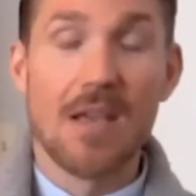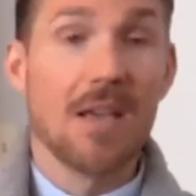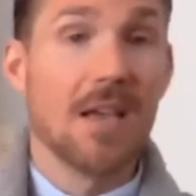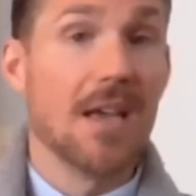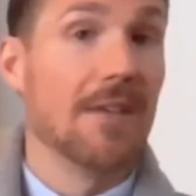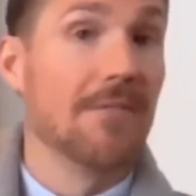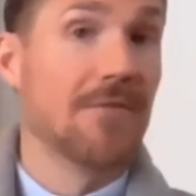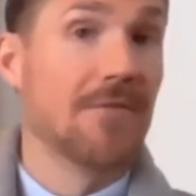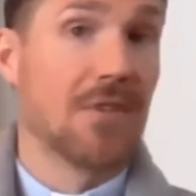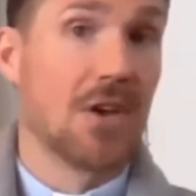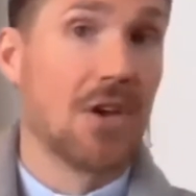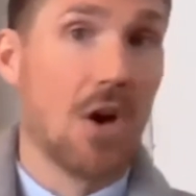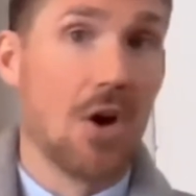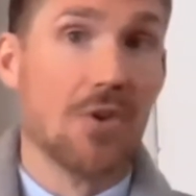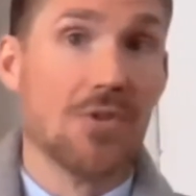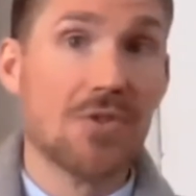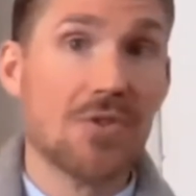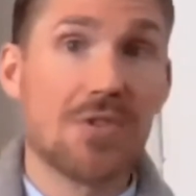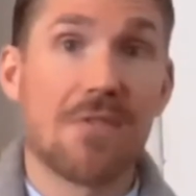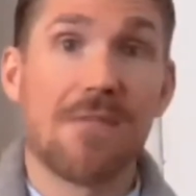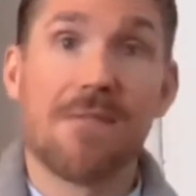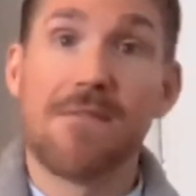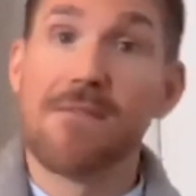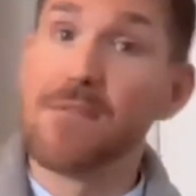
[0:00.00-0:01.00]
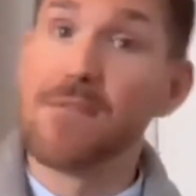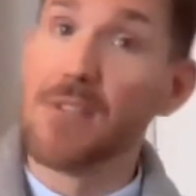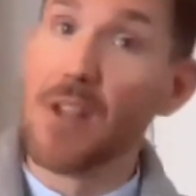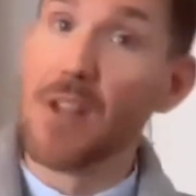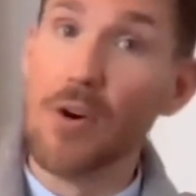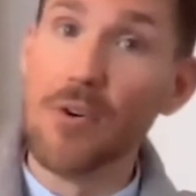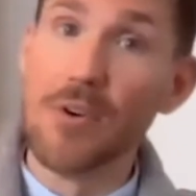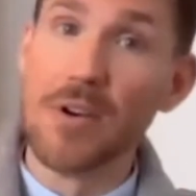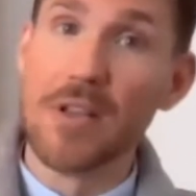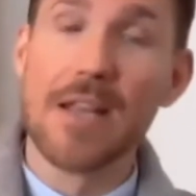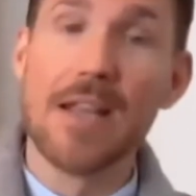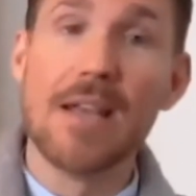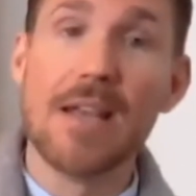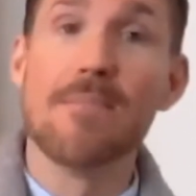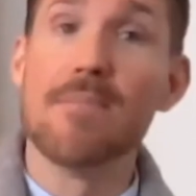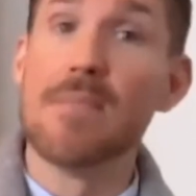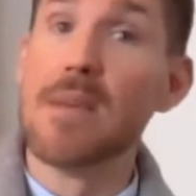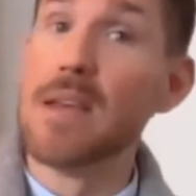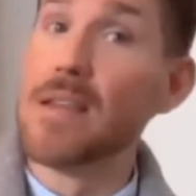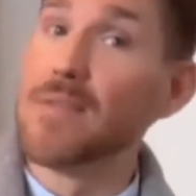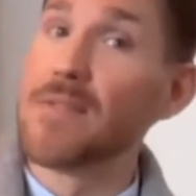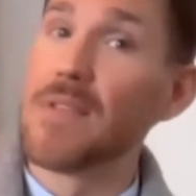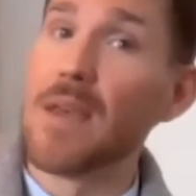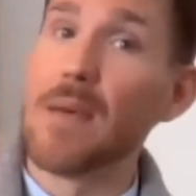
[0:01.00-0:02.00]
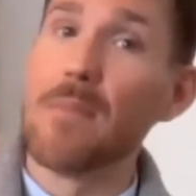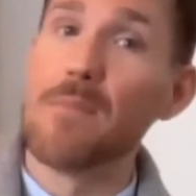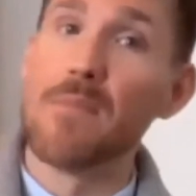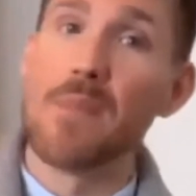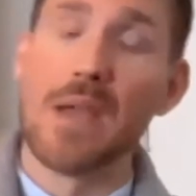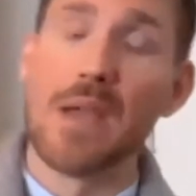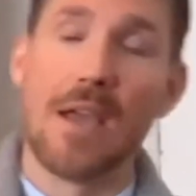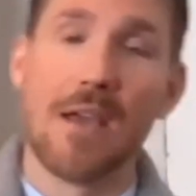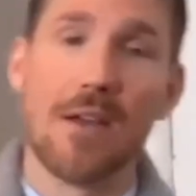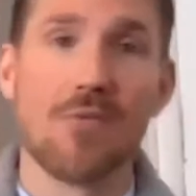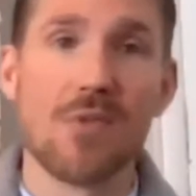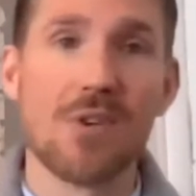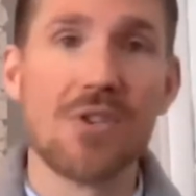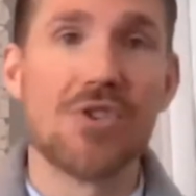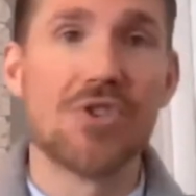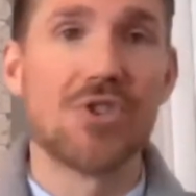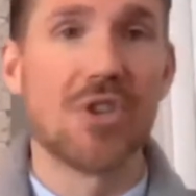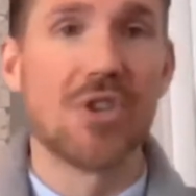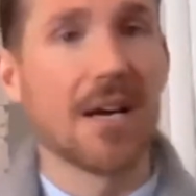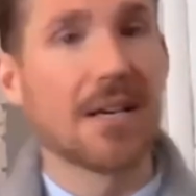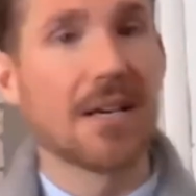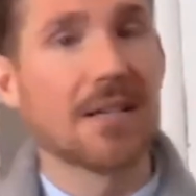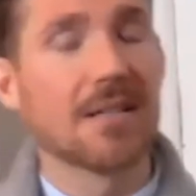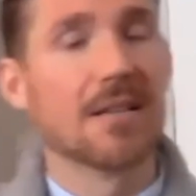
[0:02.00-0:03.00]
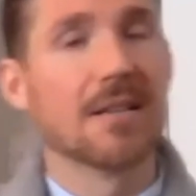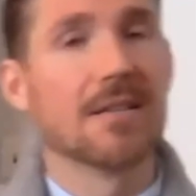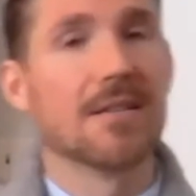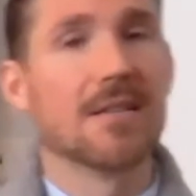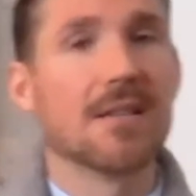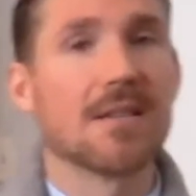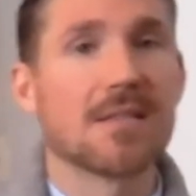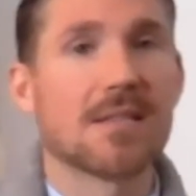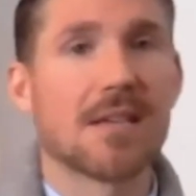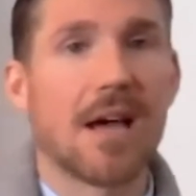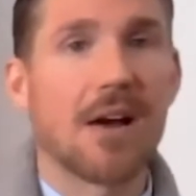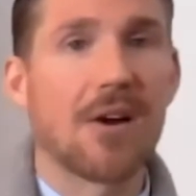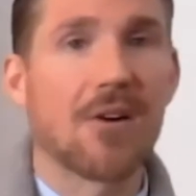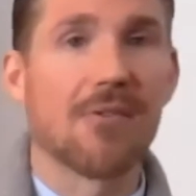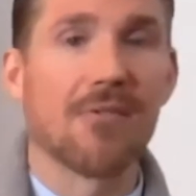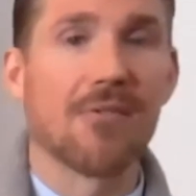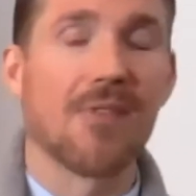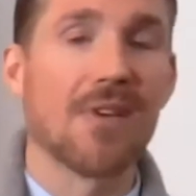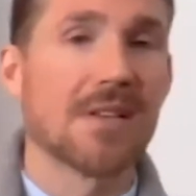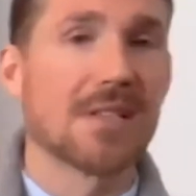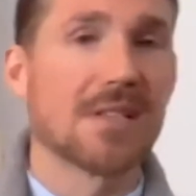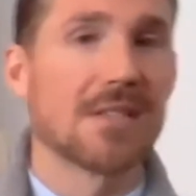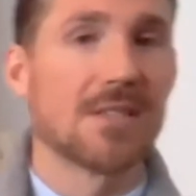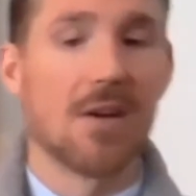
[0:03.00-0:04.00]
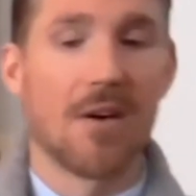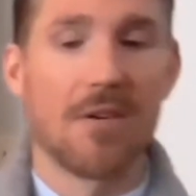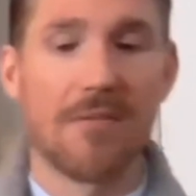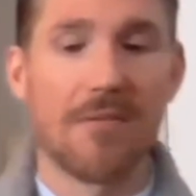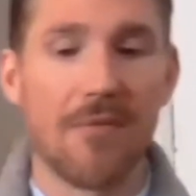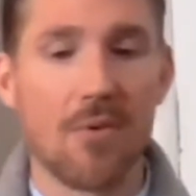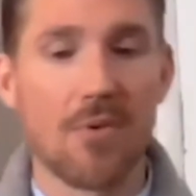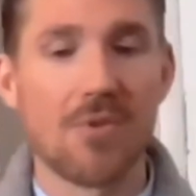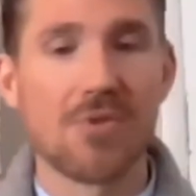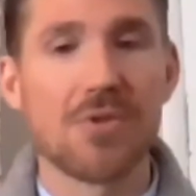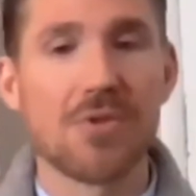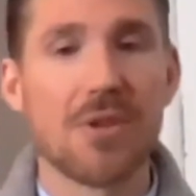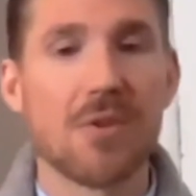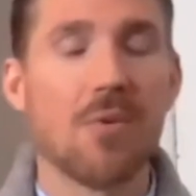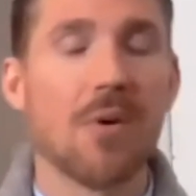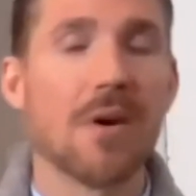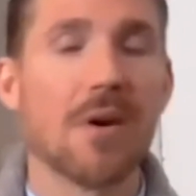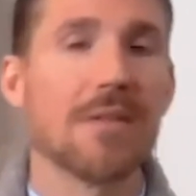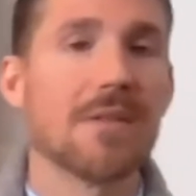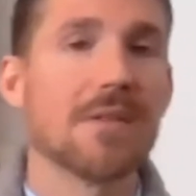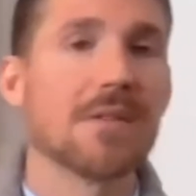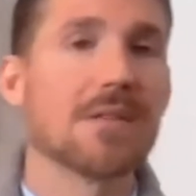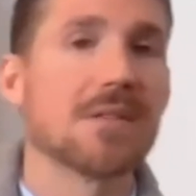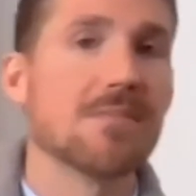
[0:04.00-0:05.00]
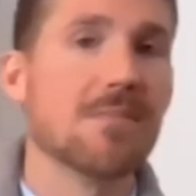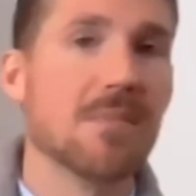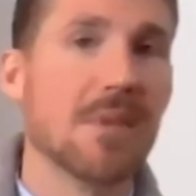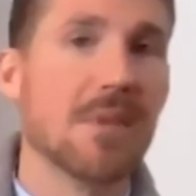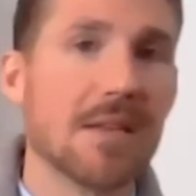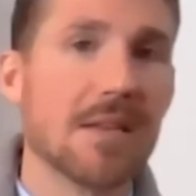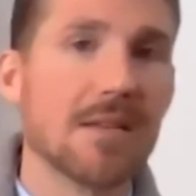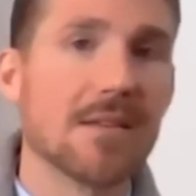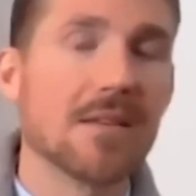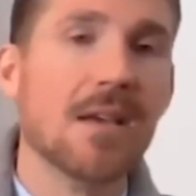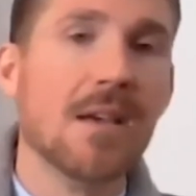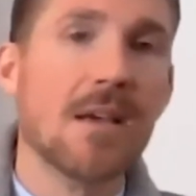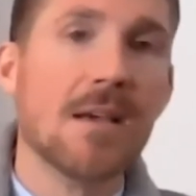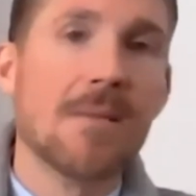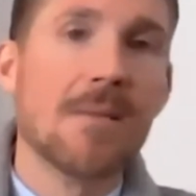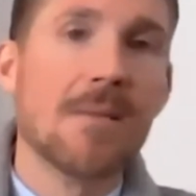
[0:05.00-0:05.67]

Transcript: If the goats floated, it meant that Pan rejected the sacrifice. Now, unfortunately, what this meant